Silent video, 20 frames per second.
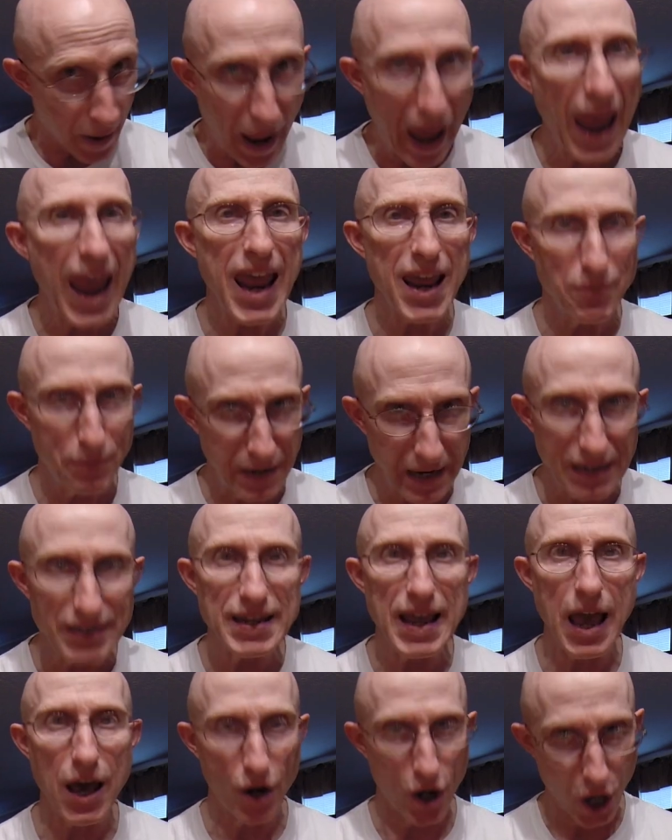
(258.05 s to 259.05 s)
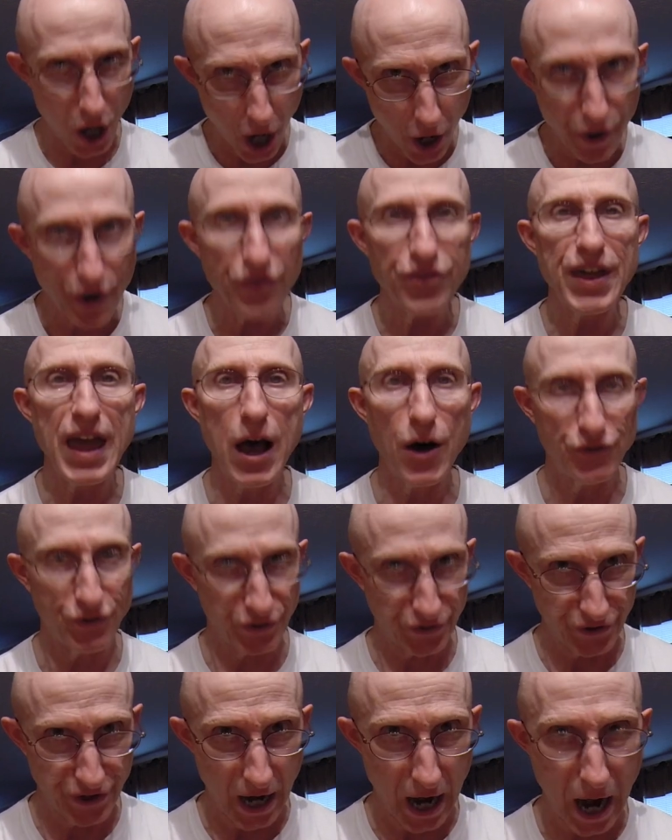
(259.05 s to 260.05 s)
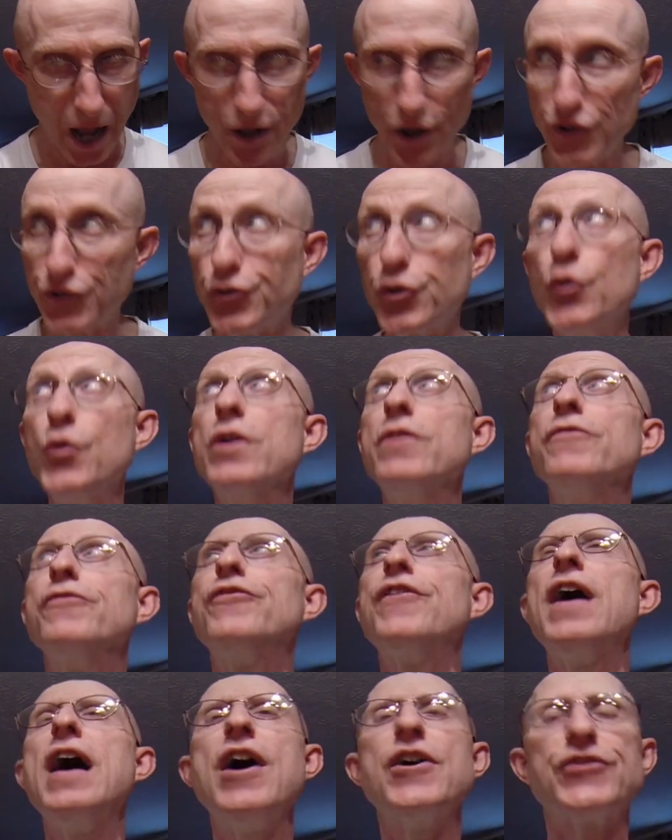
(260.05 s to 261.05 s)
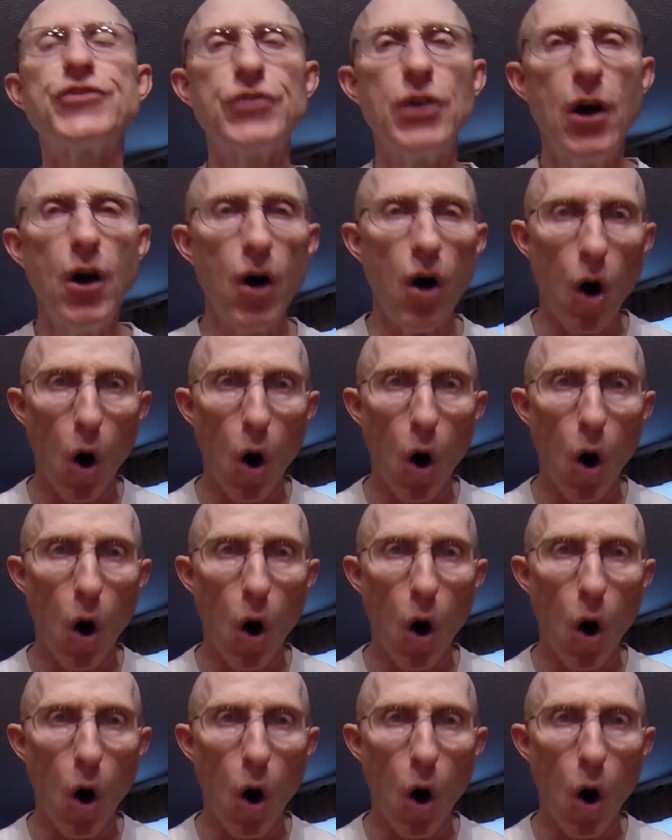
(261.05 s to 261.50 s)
hand me down $100,000 to invest